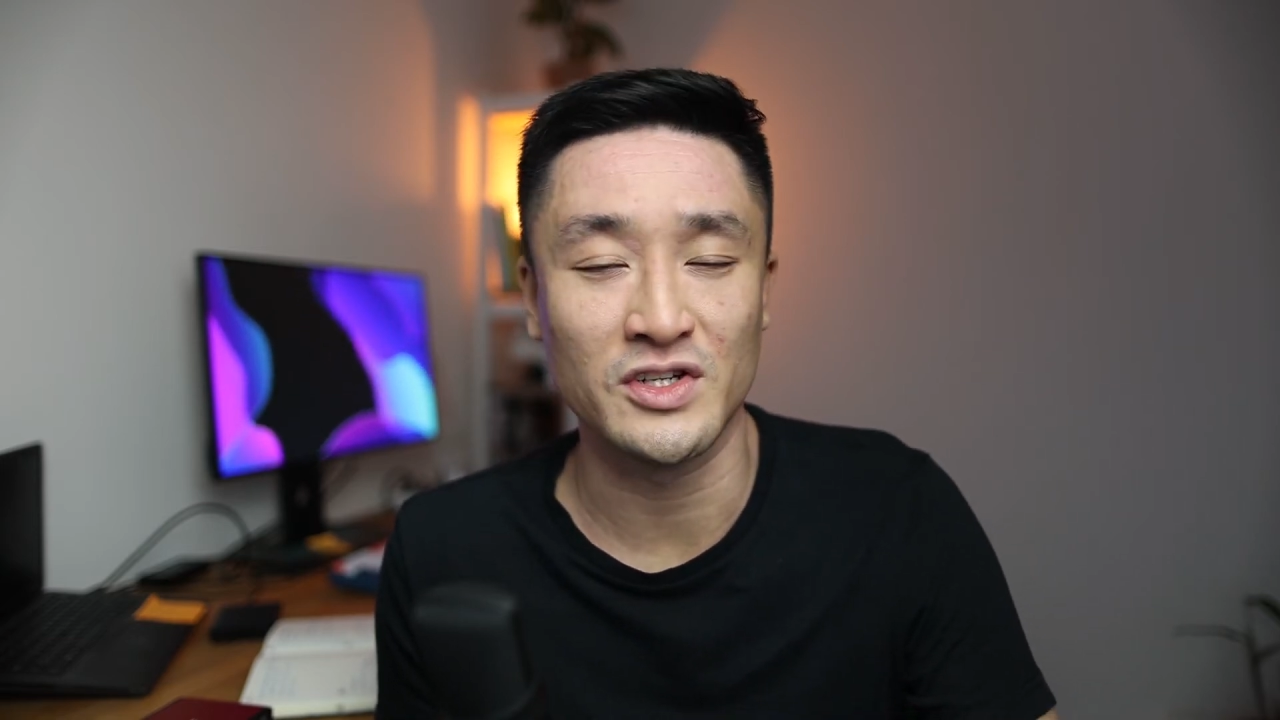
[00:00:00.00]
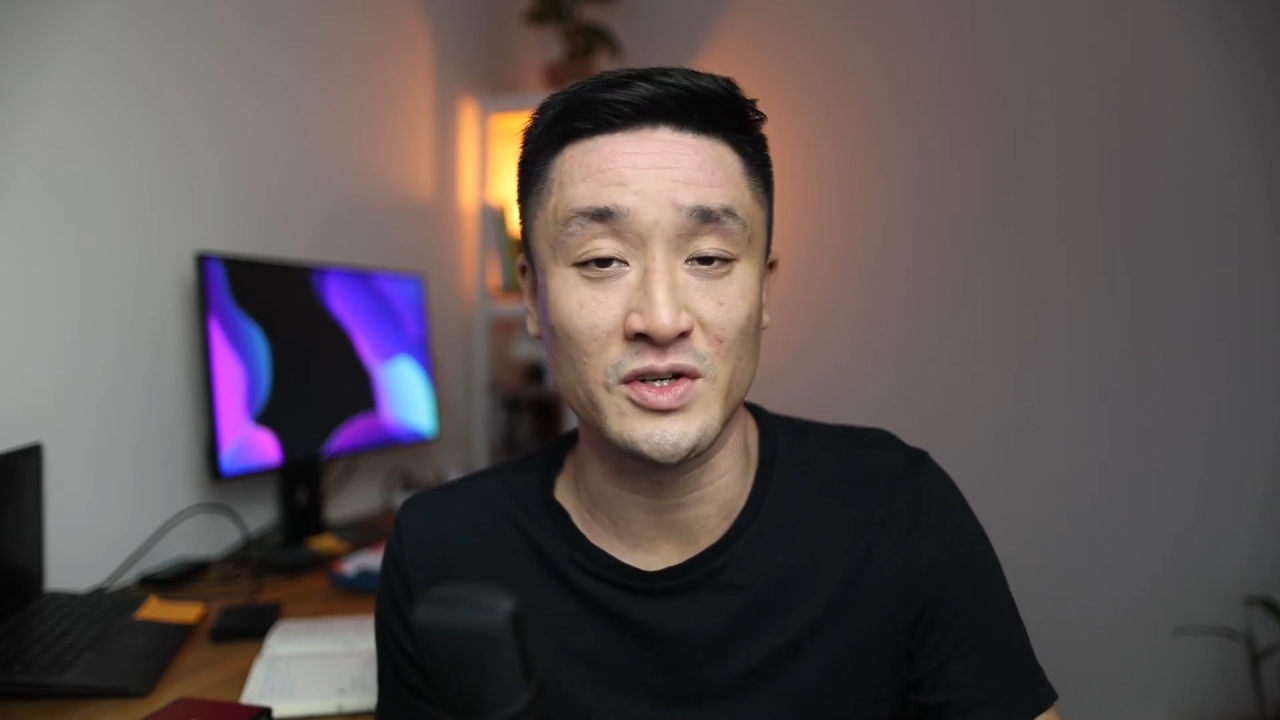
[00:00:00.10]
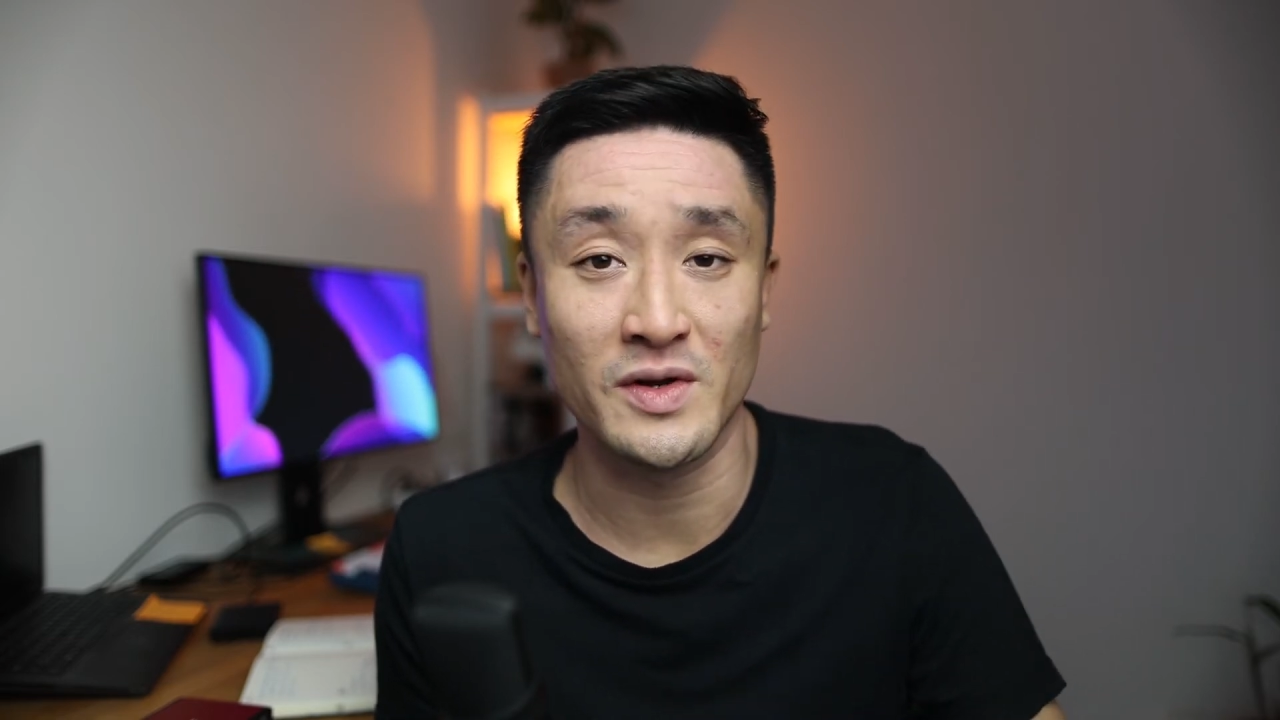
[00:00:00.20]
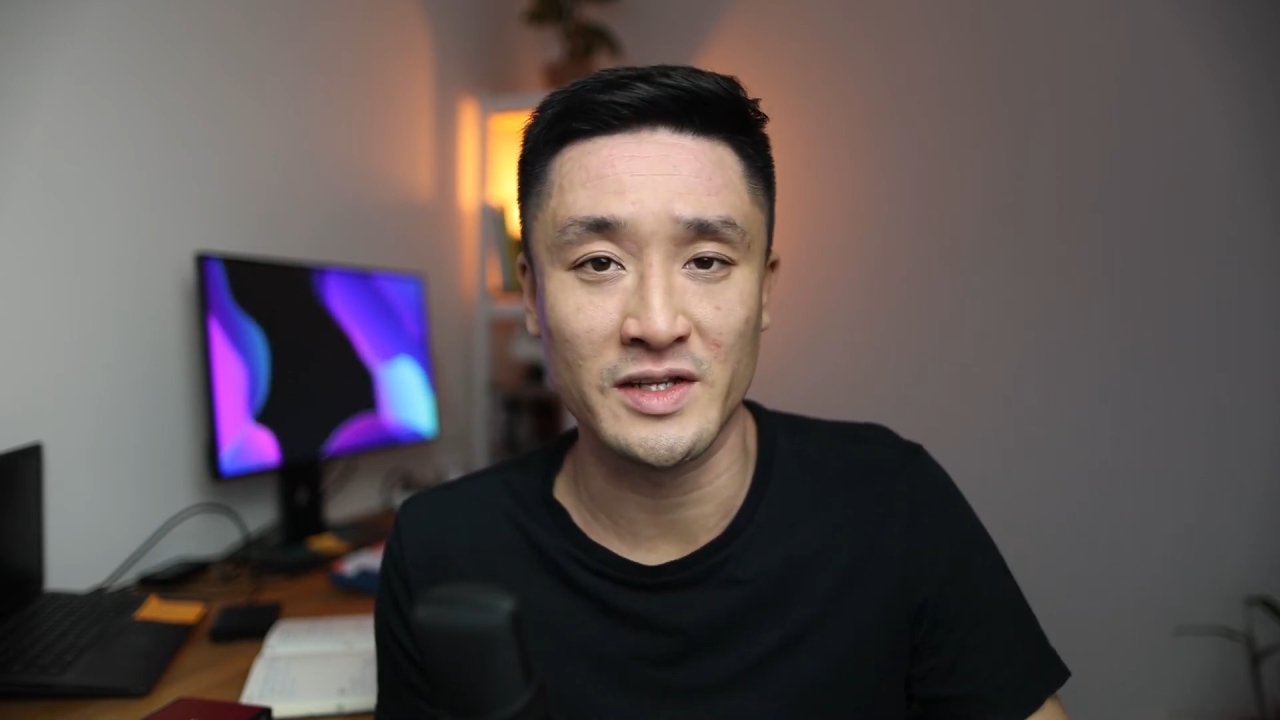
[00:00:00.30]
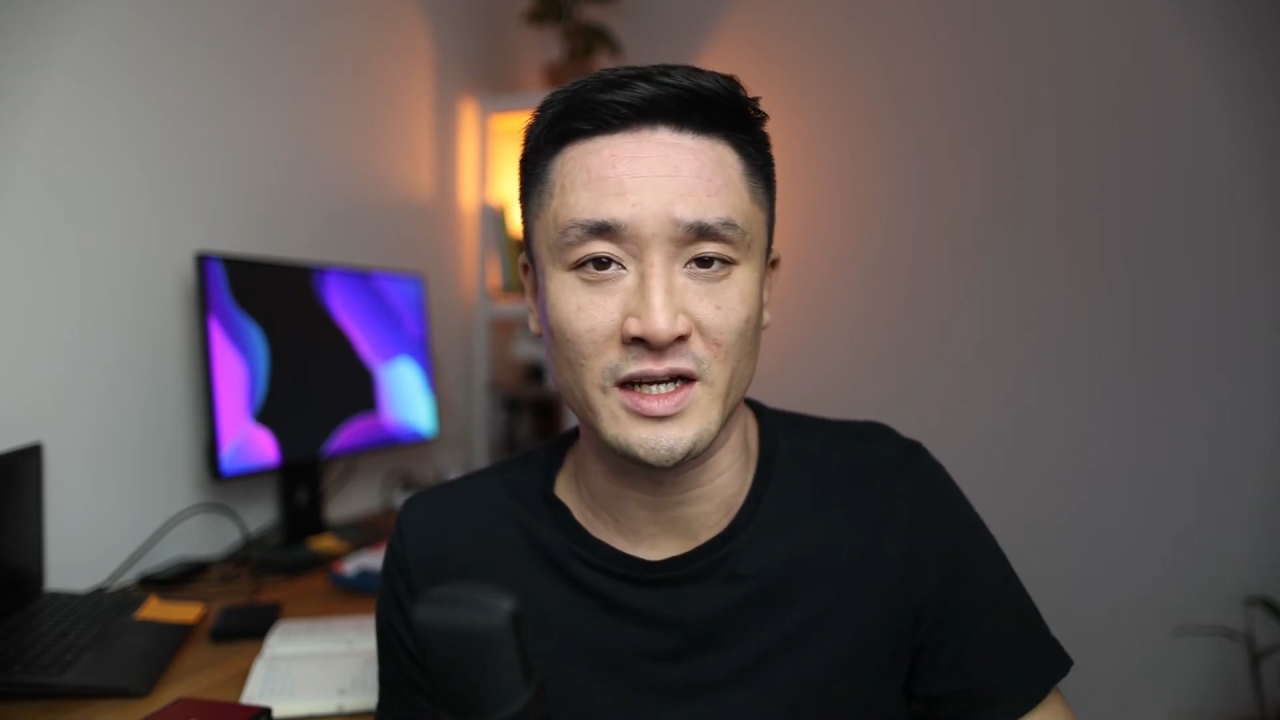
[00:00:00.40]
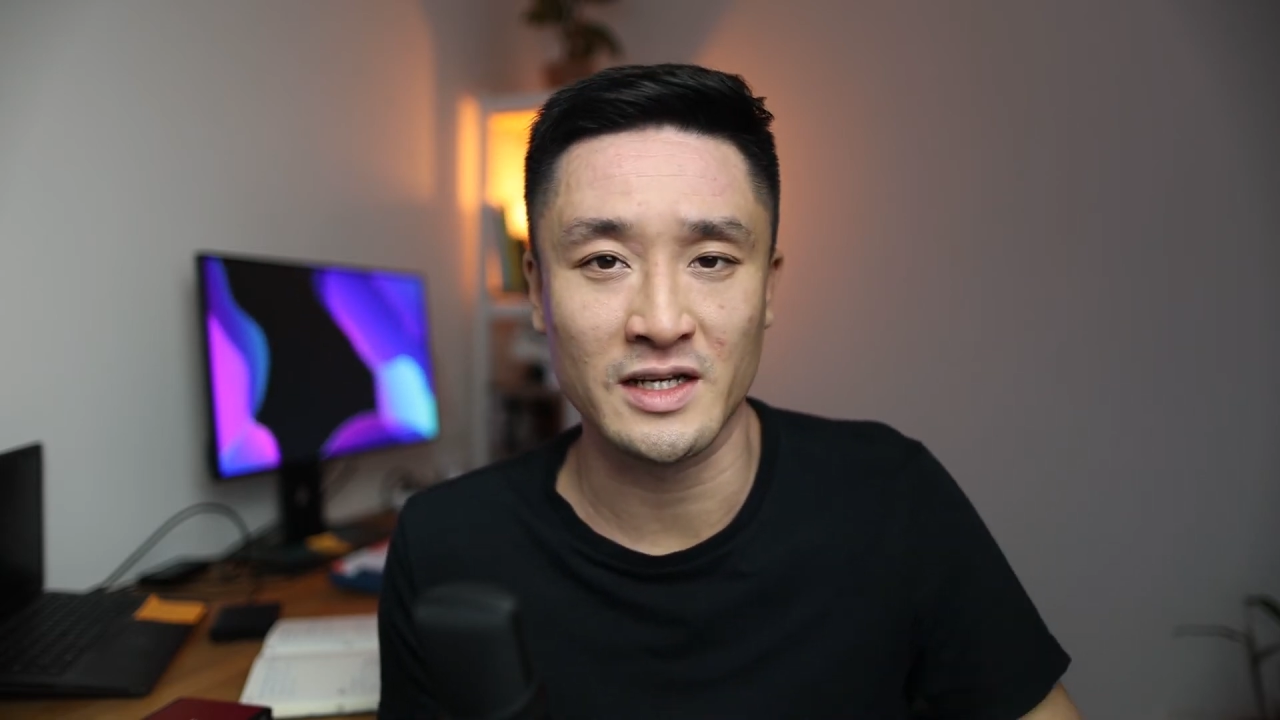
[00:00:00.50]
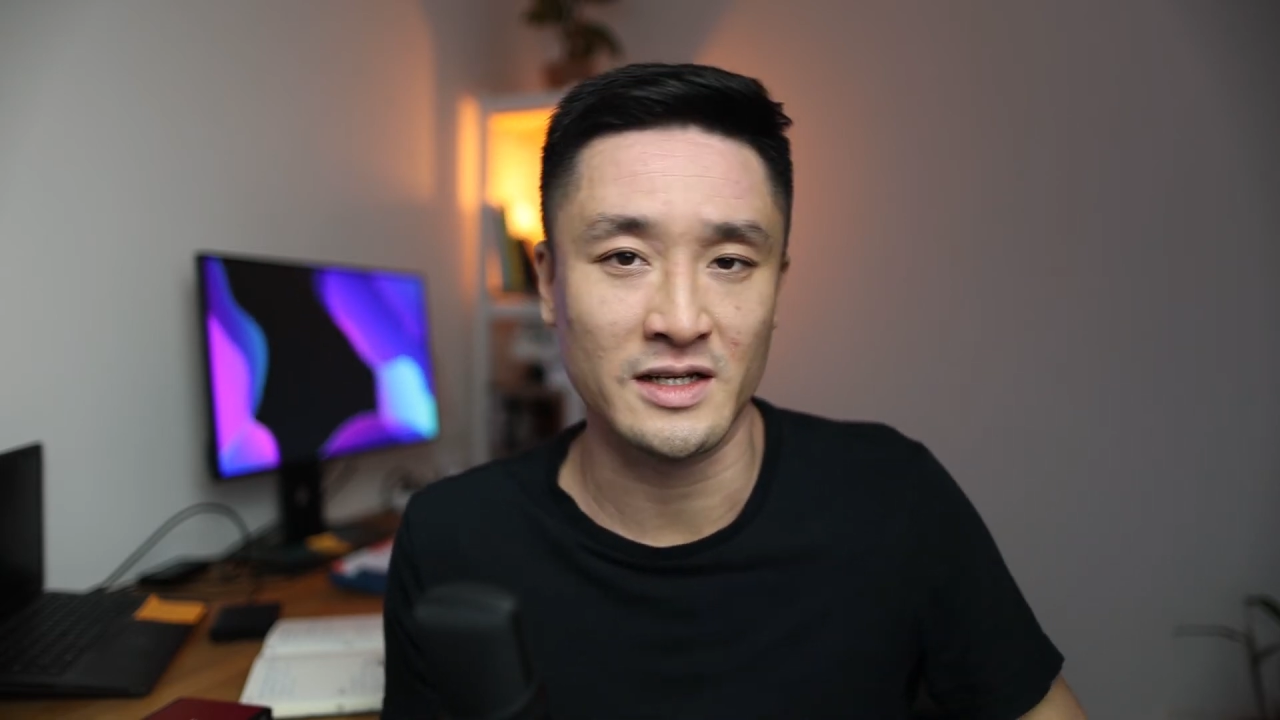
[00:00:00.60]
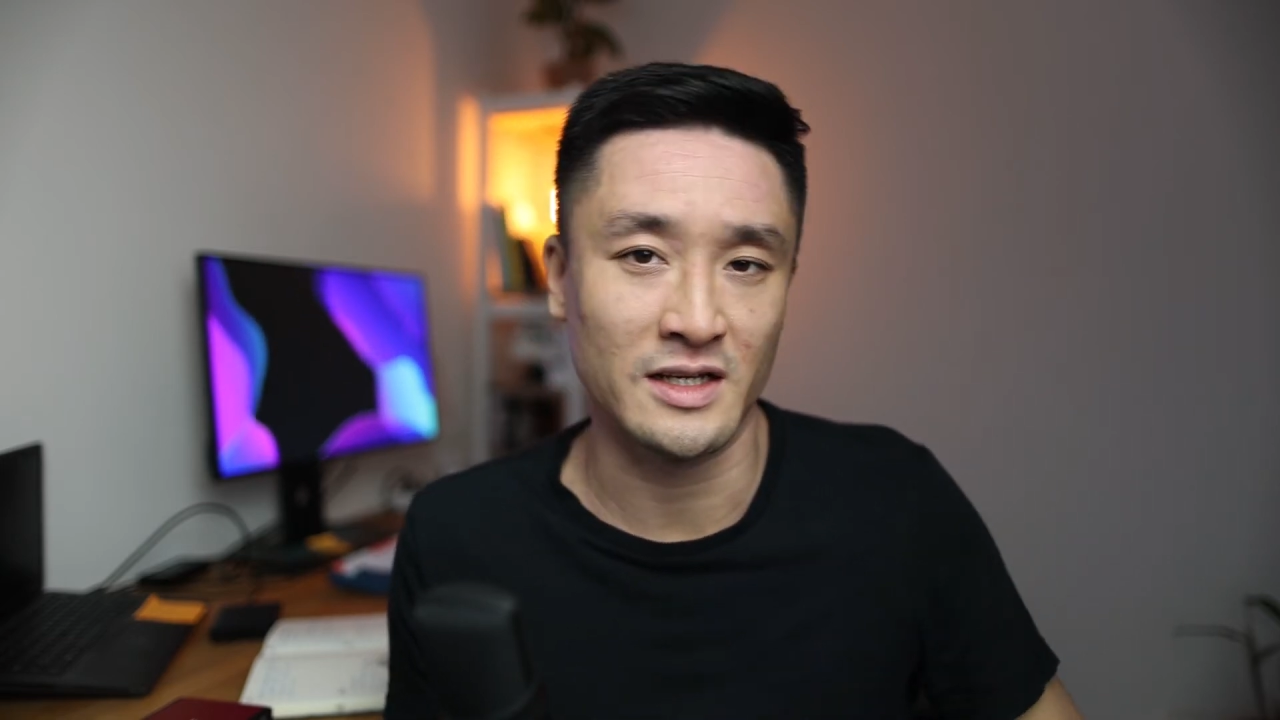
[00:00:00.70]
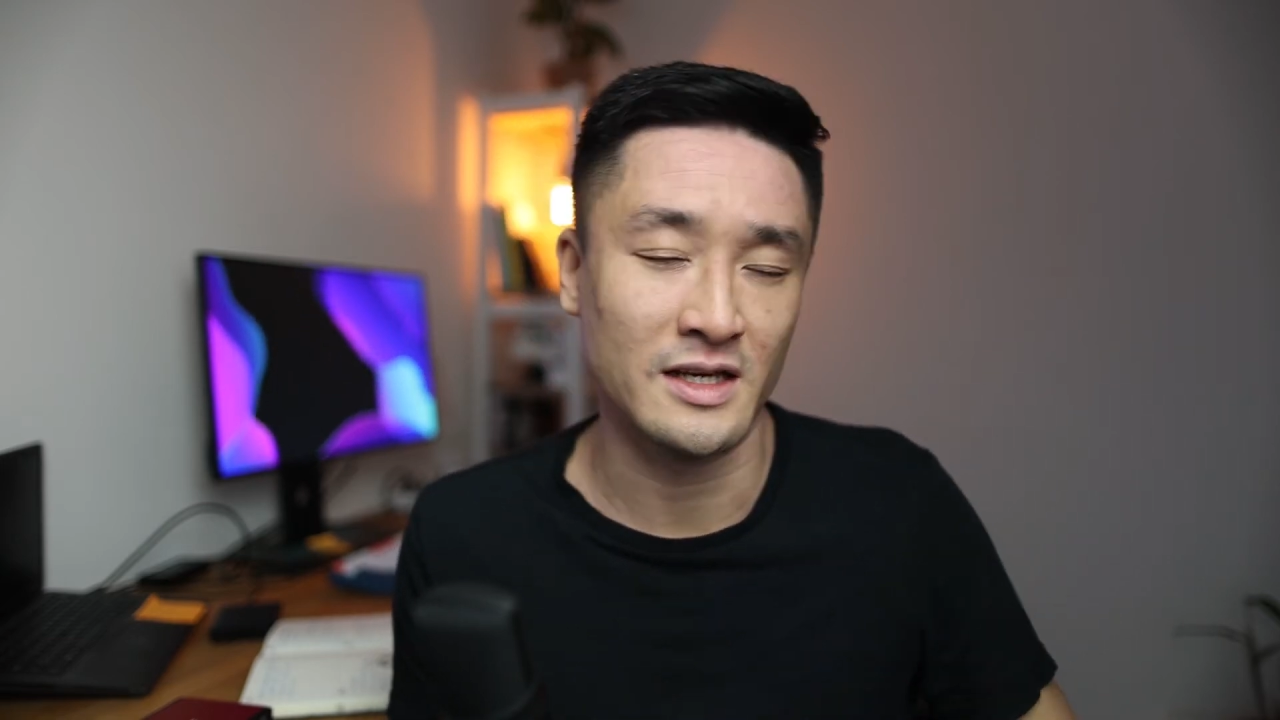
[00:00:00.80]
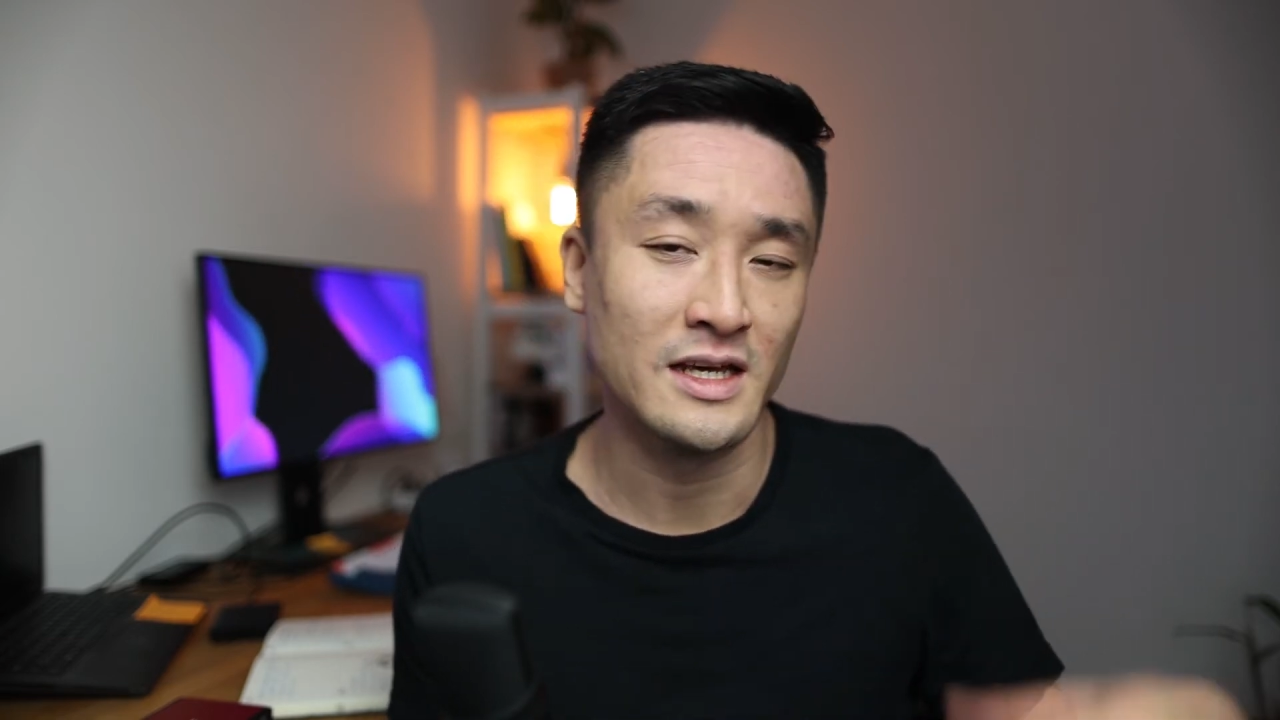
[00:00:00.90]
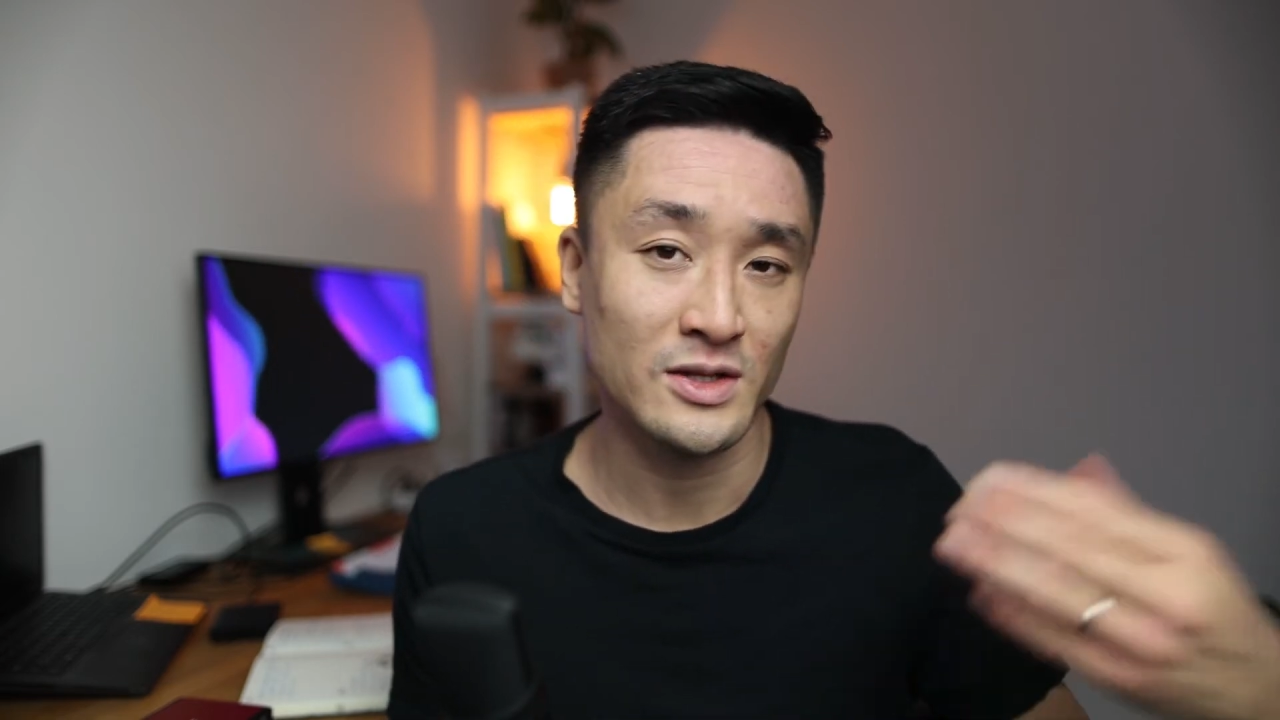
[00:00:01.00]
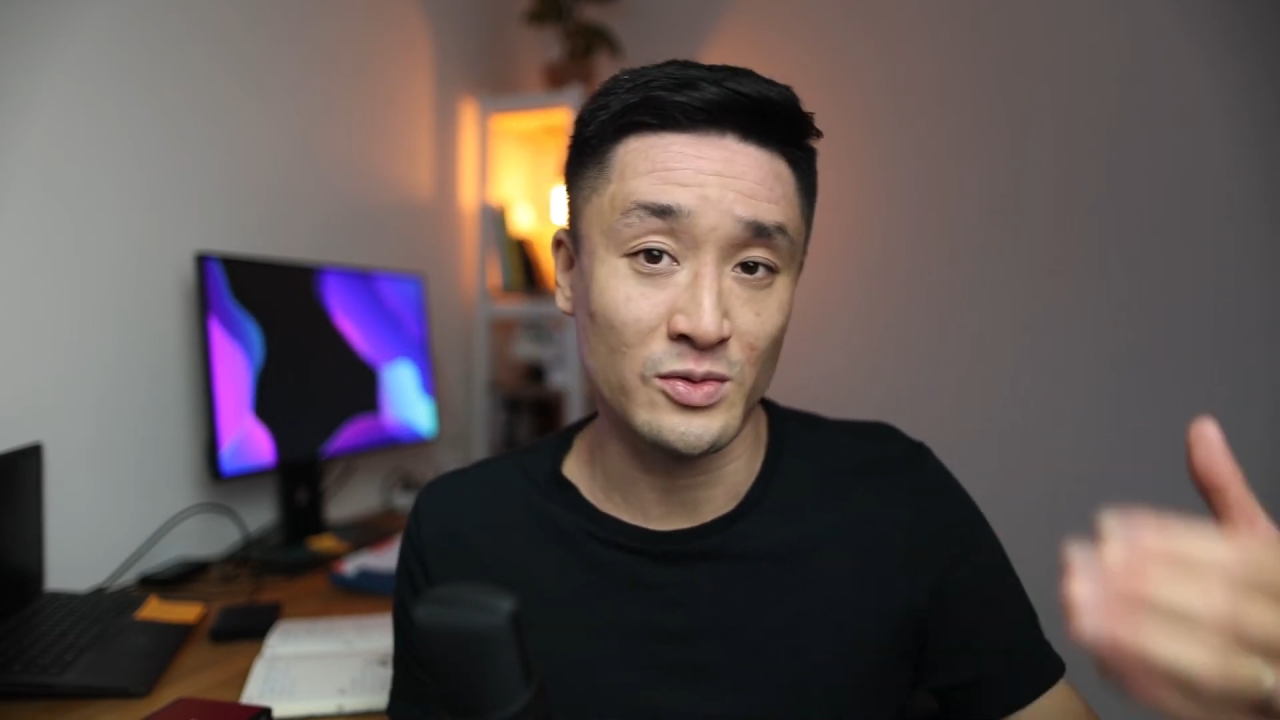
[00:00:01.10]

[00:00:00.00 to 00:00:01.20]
generating the